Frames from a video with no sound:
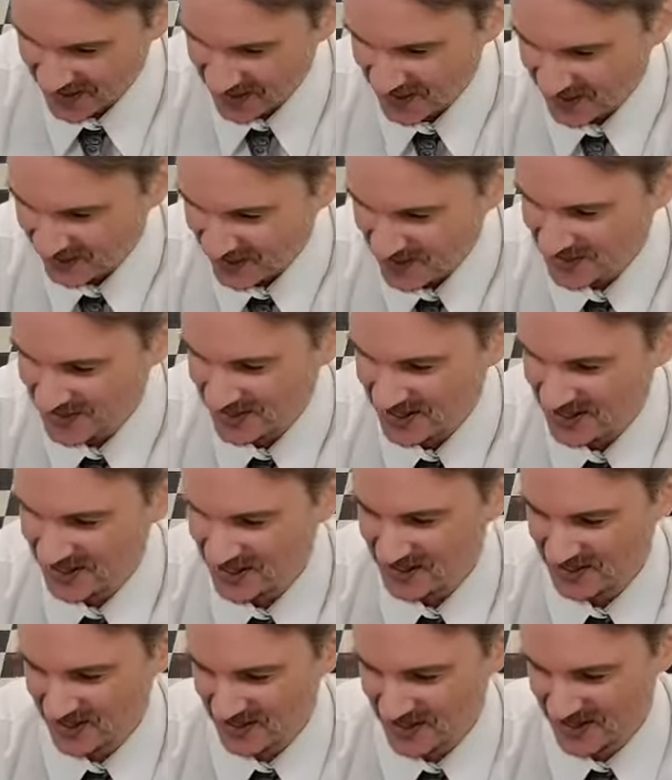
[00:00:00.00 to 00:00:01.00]
the first thing I'm
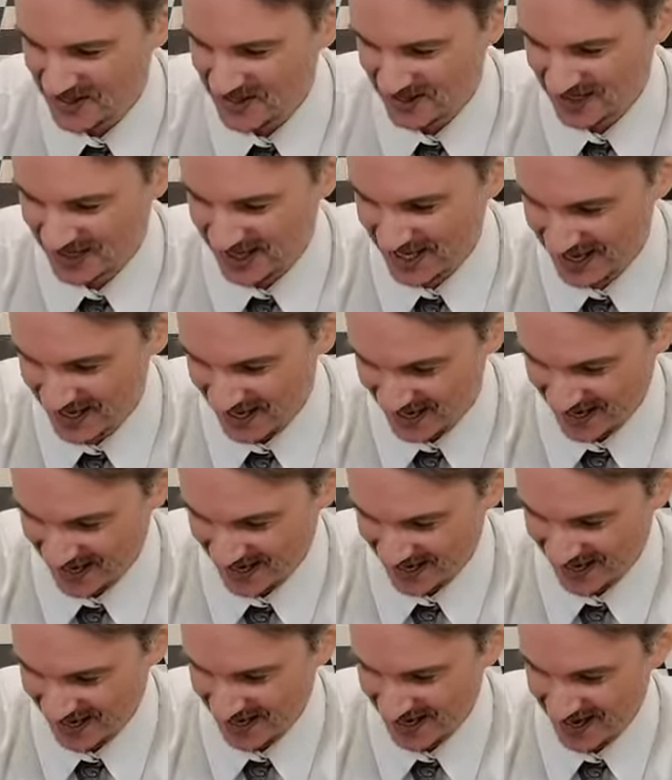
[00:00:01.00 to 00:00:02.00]
going to show you this. I'm
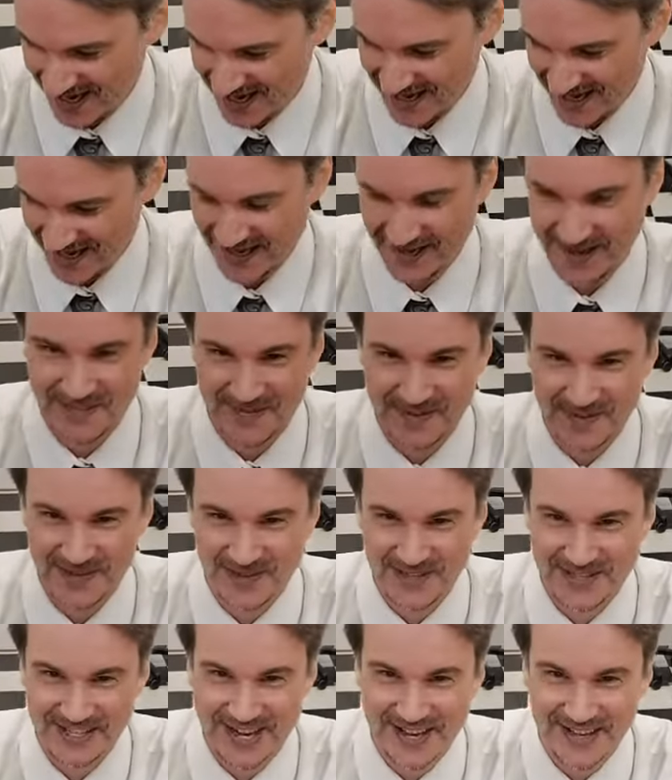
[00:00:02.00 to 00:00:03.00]
going to
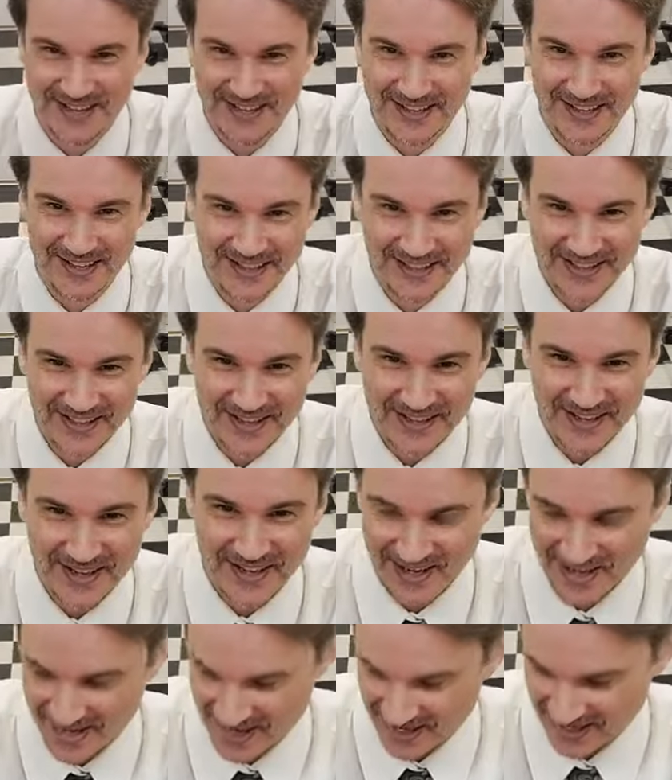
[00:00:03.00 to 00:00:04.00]
pull this out here.
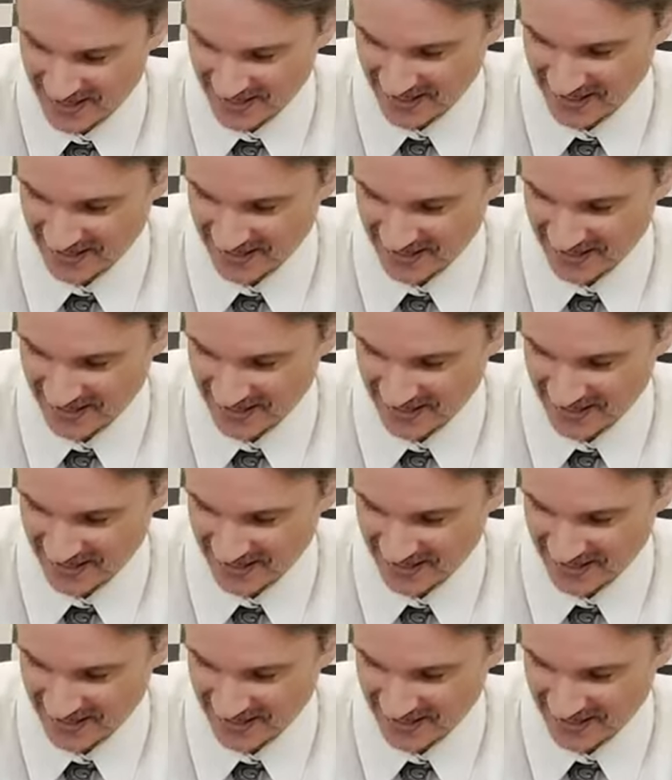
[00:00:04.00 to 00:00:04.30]
I